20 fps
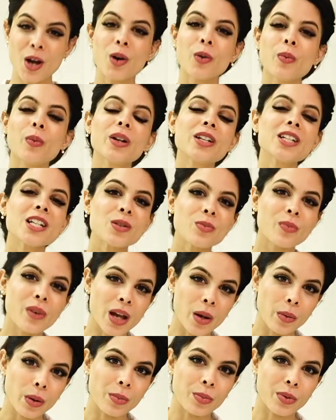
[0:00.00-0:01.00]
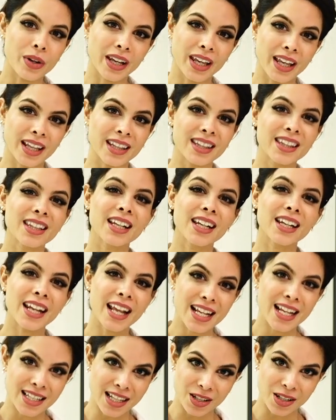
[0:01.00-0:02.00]
which is where we bring in the
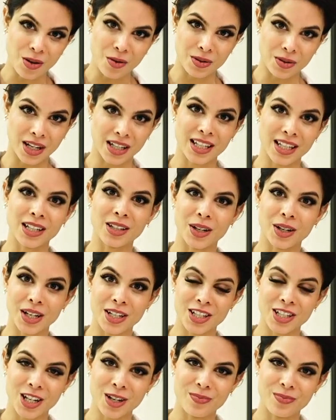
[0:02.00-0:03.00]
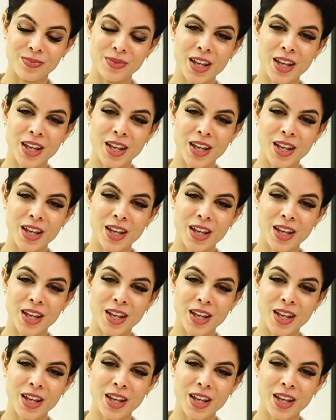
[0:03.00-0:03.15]
laser toning technology.